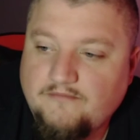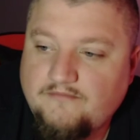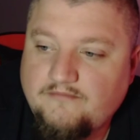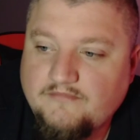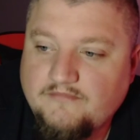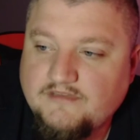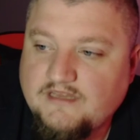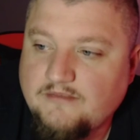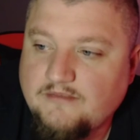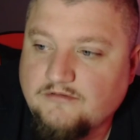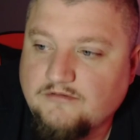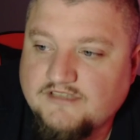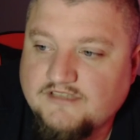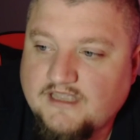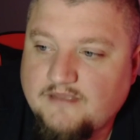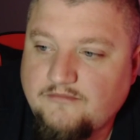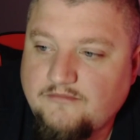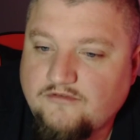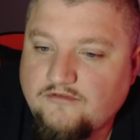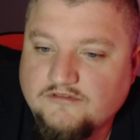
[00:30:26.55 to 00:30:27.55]
Deebo
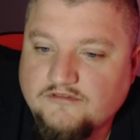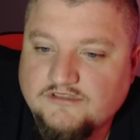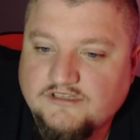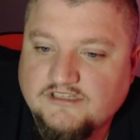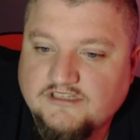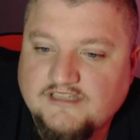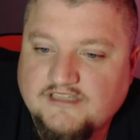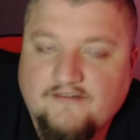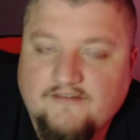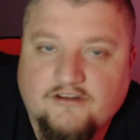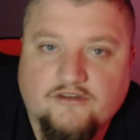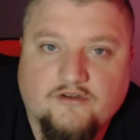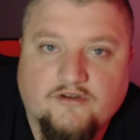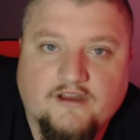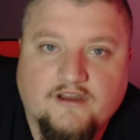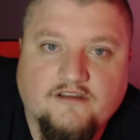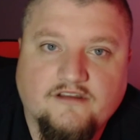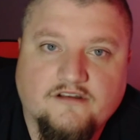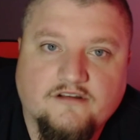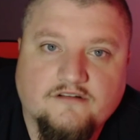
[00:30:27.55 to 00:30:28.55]
Samuel is just having a great
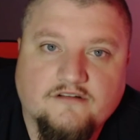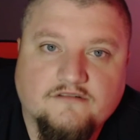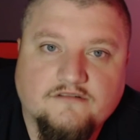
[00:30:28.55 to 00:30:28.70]
year.